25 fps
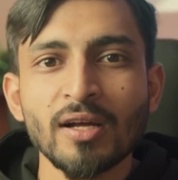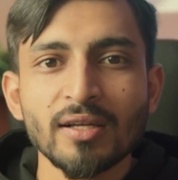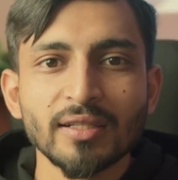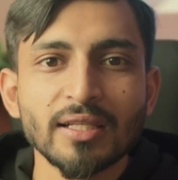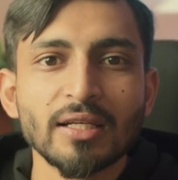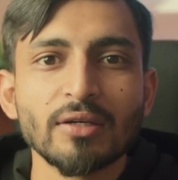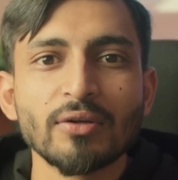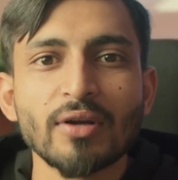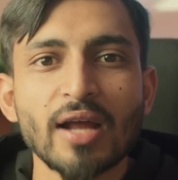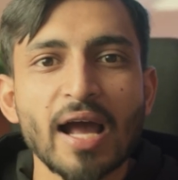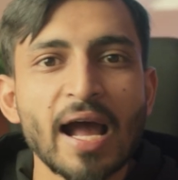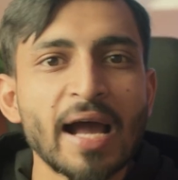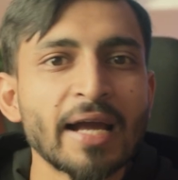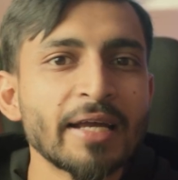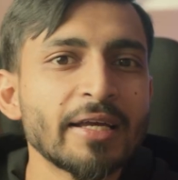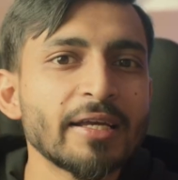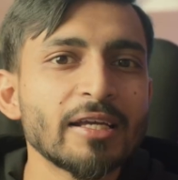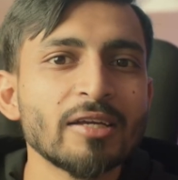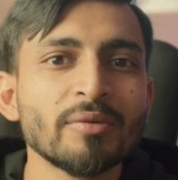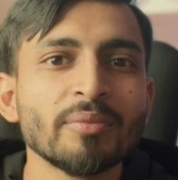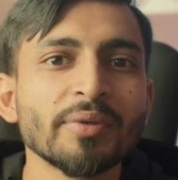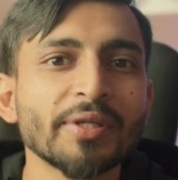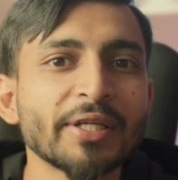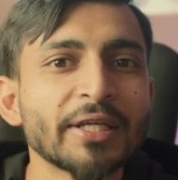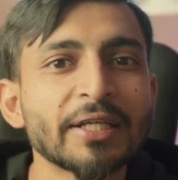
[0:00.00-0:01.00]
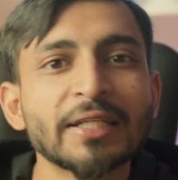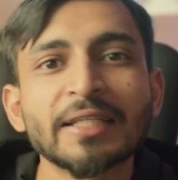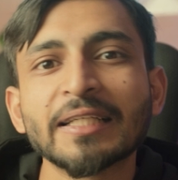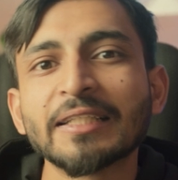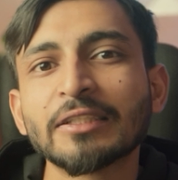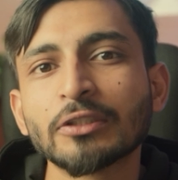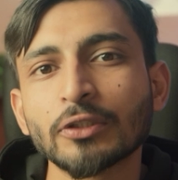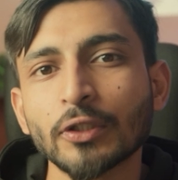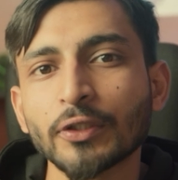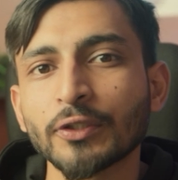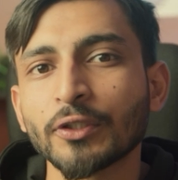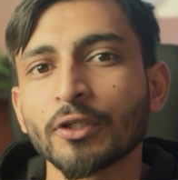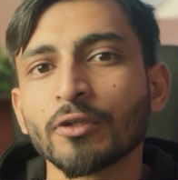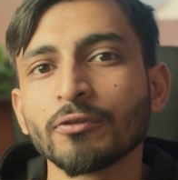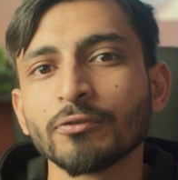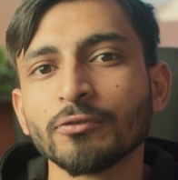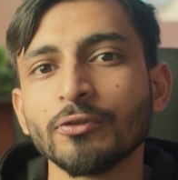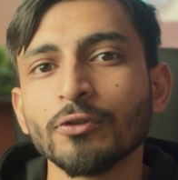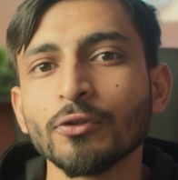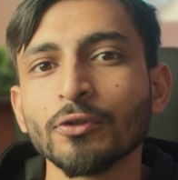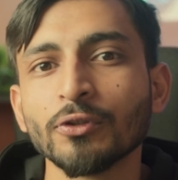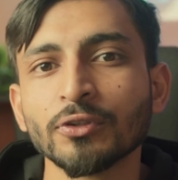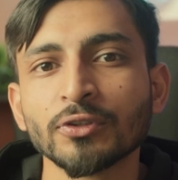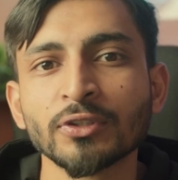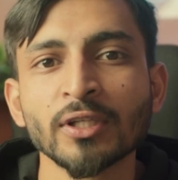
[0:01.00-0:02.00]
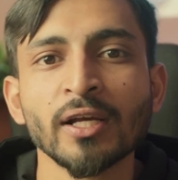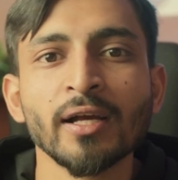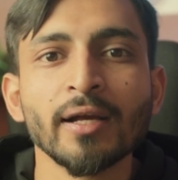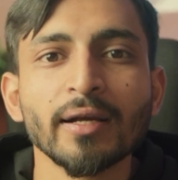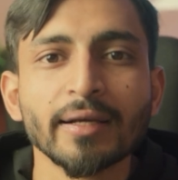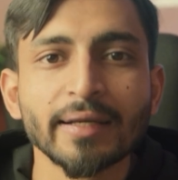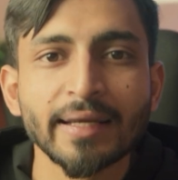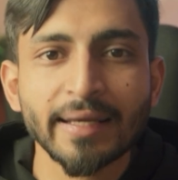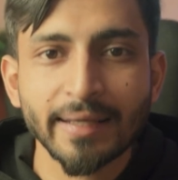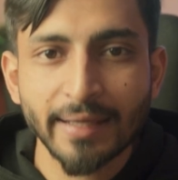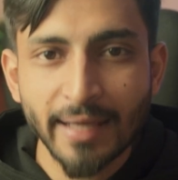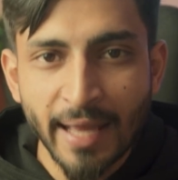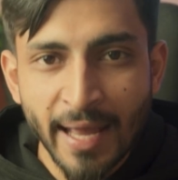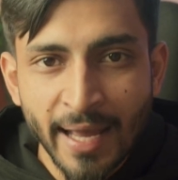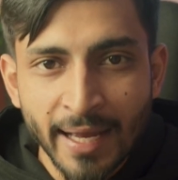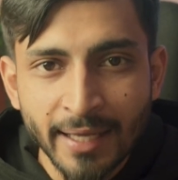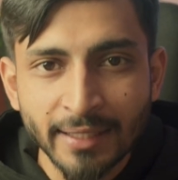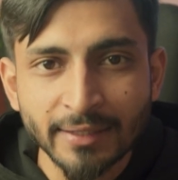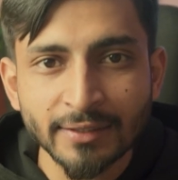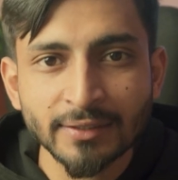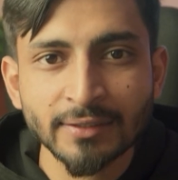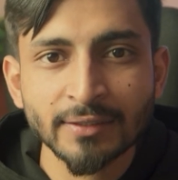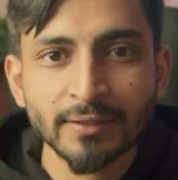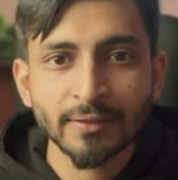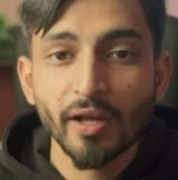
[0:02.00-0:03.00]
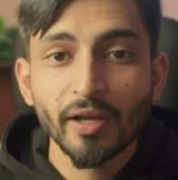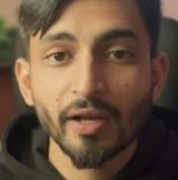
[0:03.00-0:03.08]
then I immediately turn off those ads.